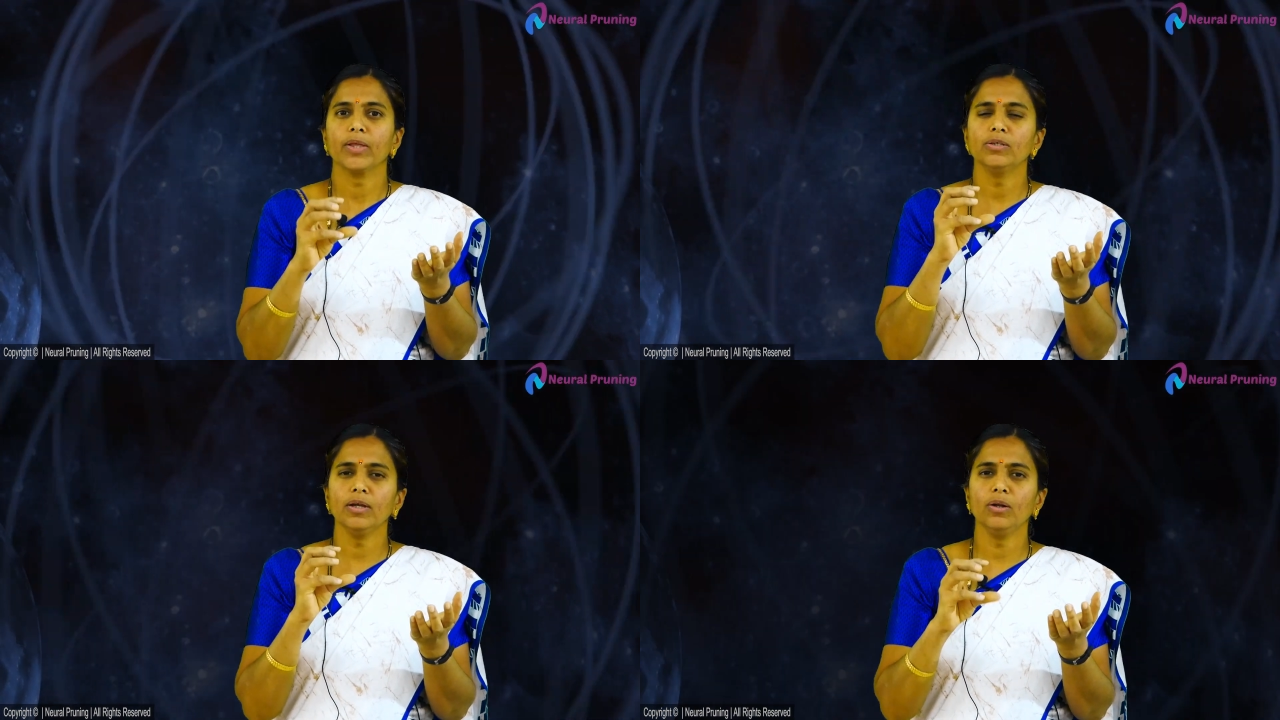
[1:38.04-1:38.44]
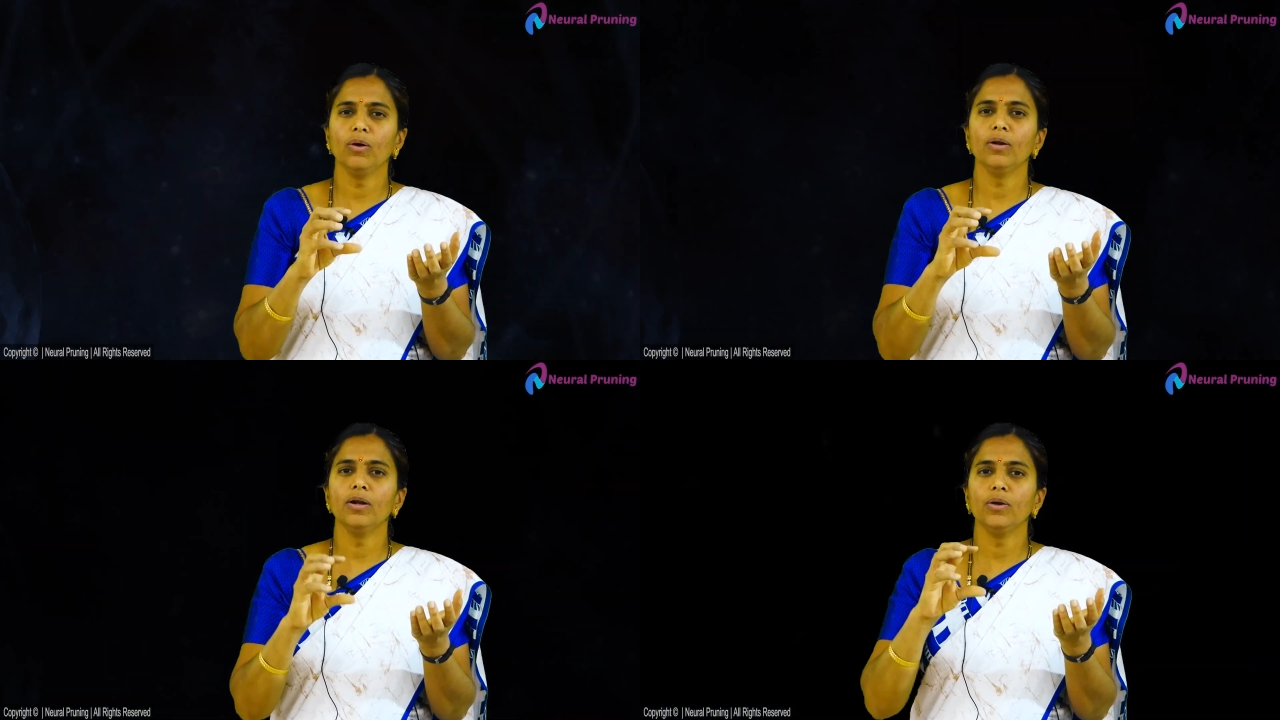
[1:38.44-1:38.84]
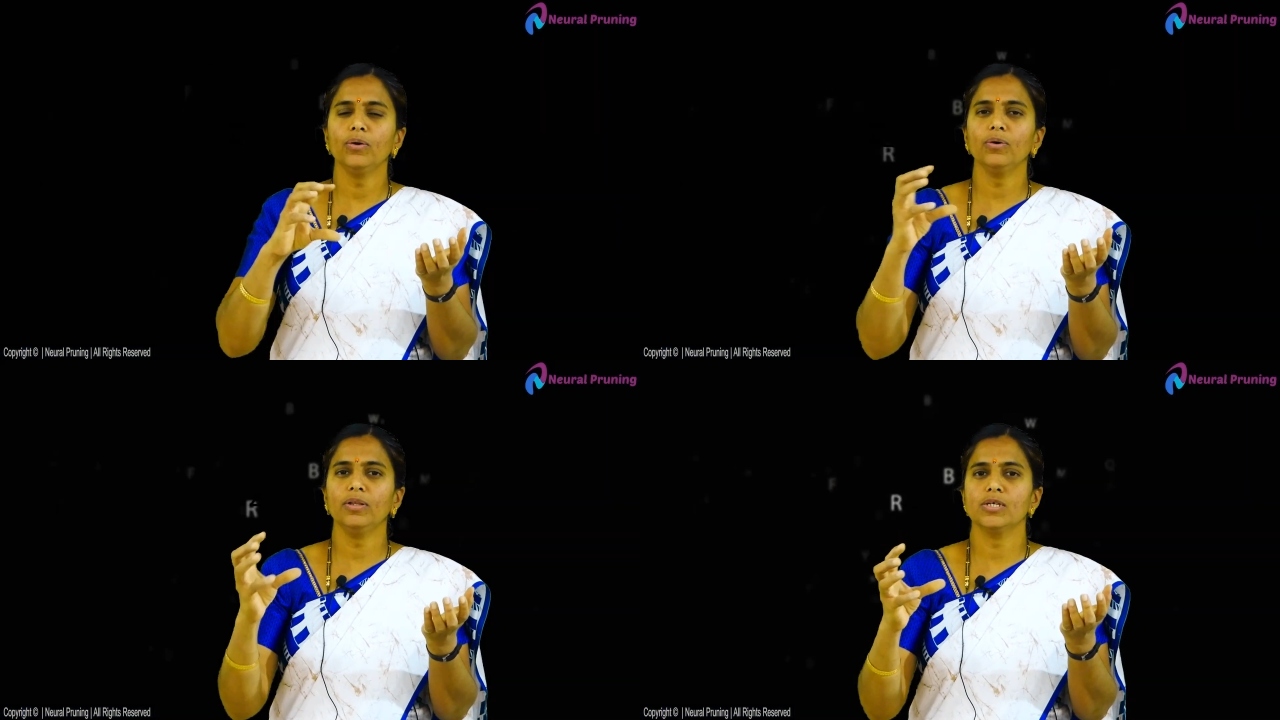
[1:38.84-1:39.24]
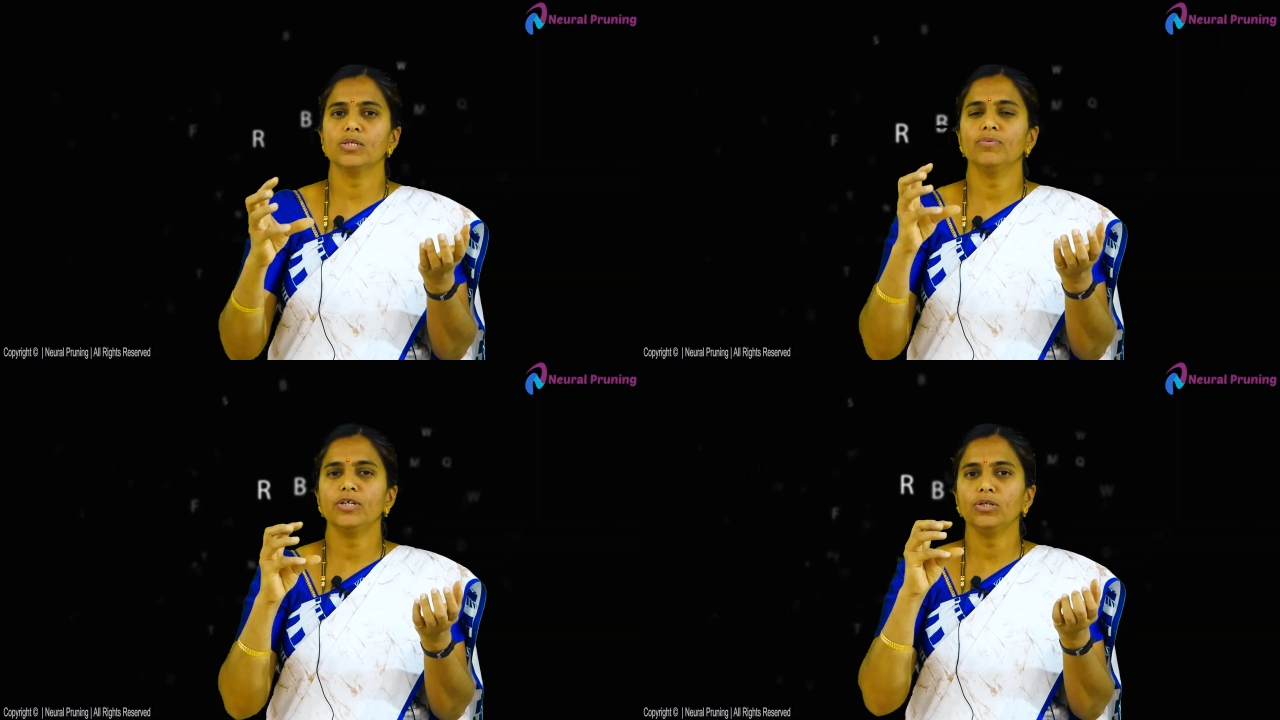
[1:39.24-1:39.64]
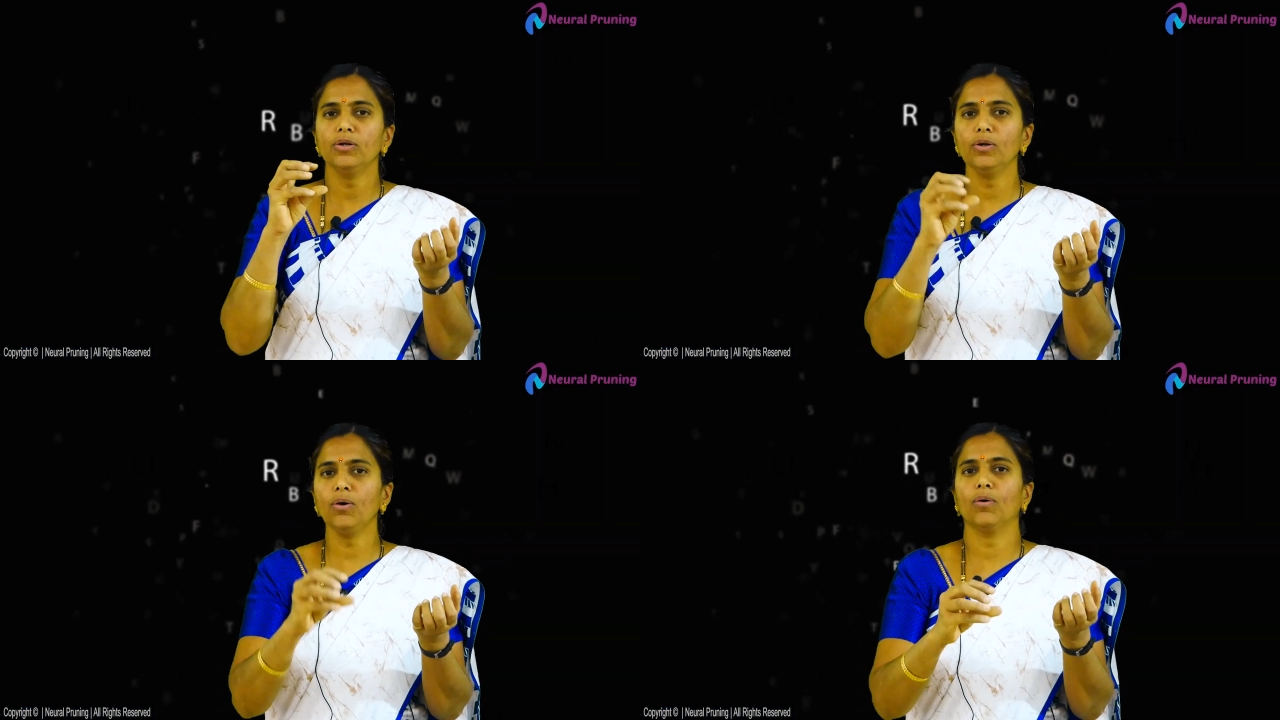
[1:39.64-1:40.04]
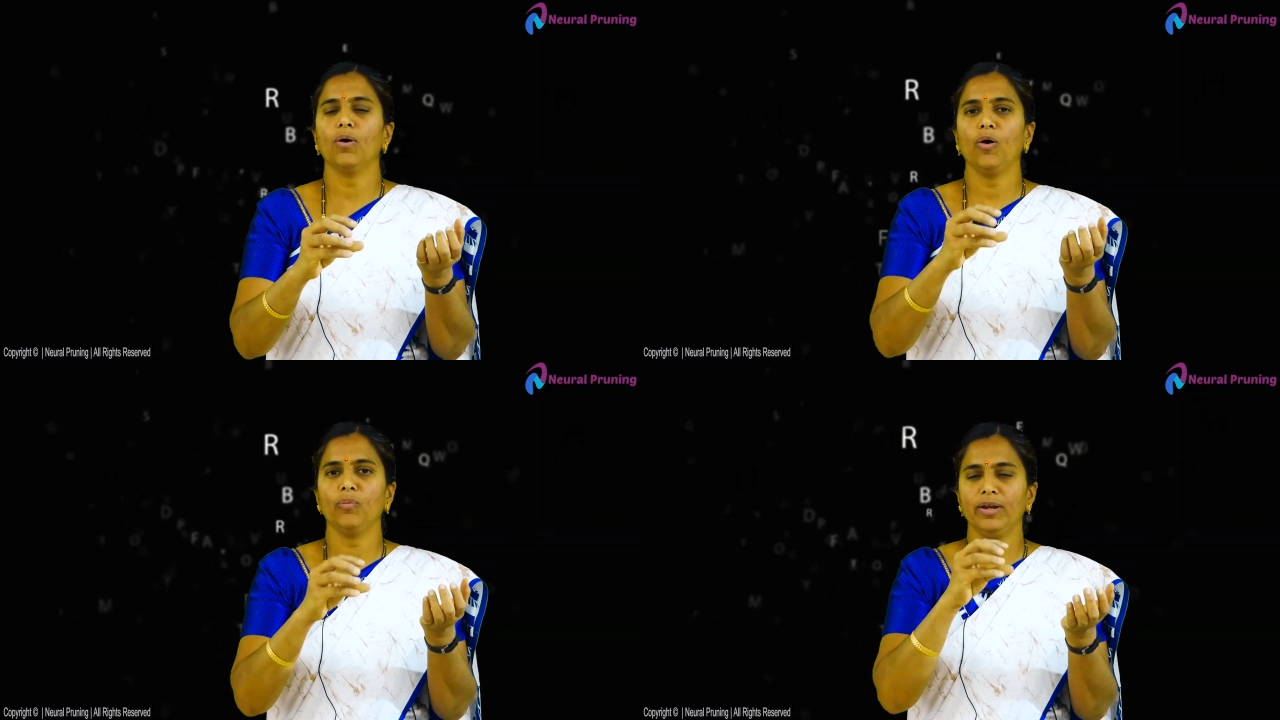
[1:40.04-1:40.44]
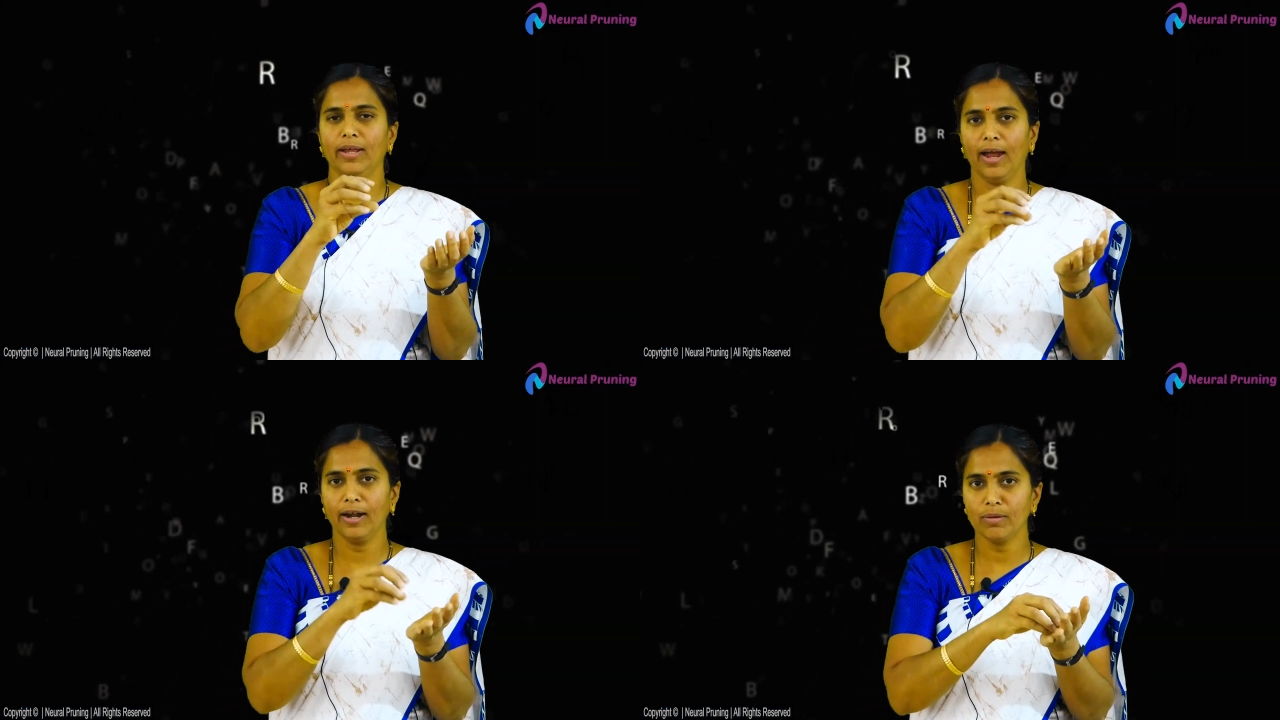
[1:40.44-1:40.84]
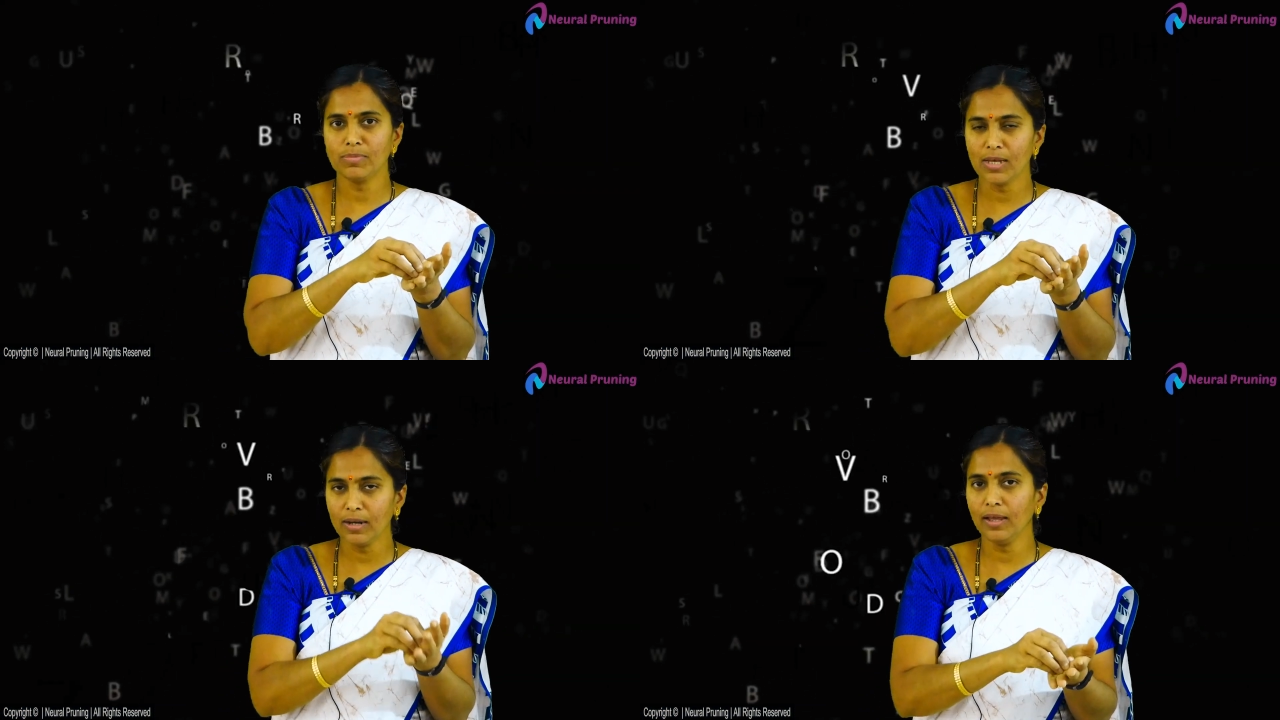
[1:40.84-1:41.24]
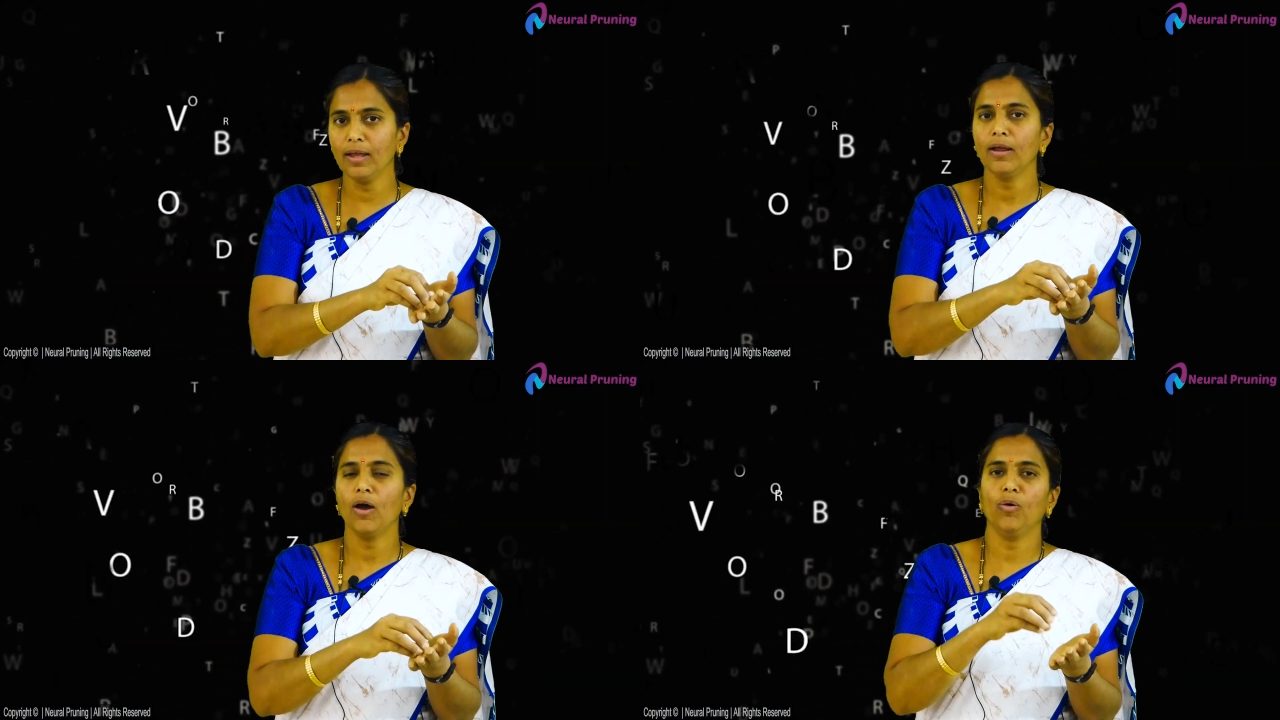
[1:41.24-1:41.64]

So in order to do this, we should know how many atoms are there,